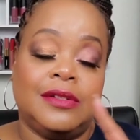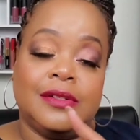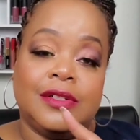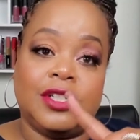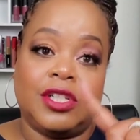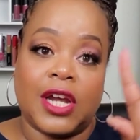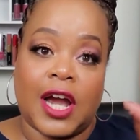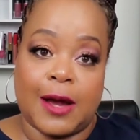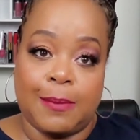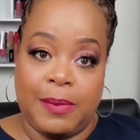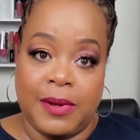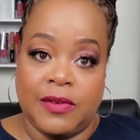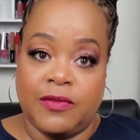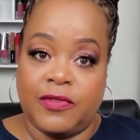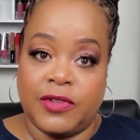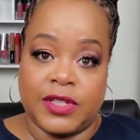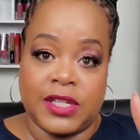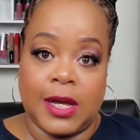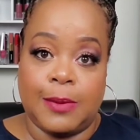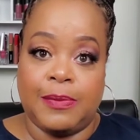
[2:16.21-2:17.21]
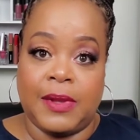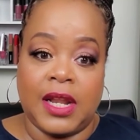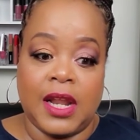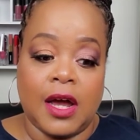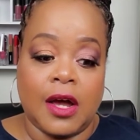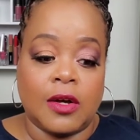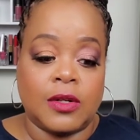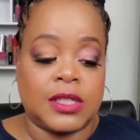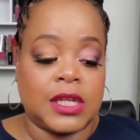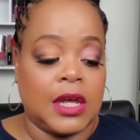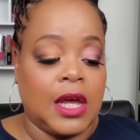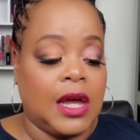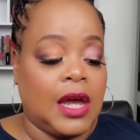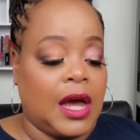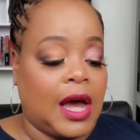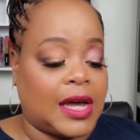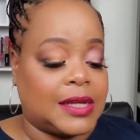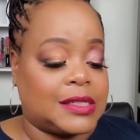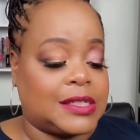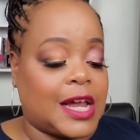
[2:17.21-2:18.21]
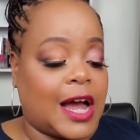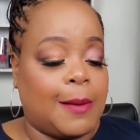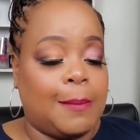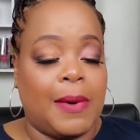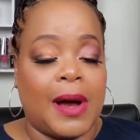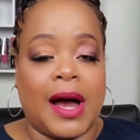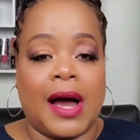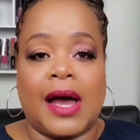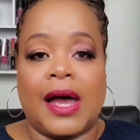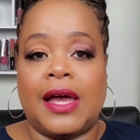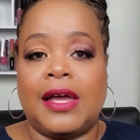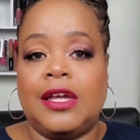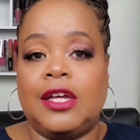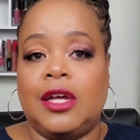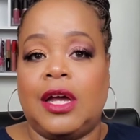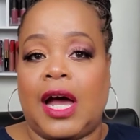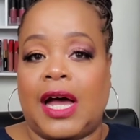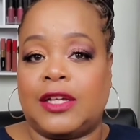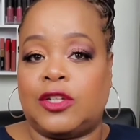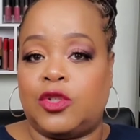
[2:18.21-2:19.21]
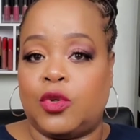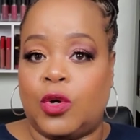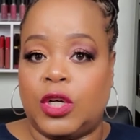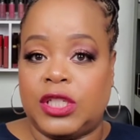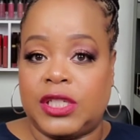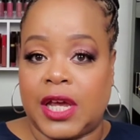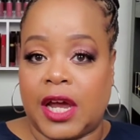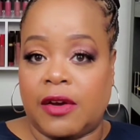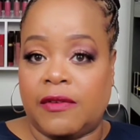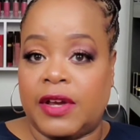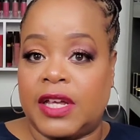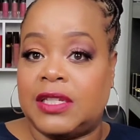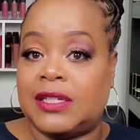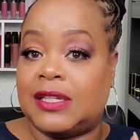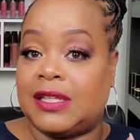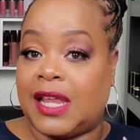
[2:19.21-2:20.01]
shopping for something else, I stopped by, I saw Terrence.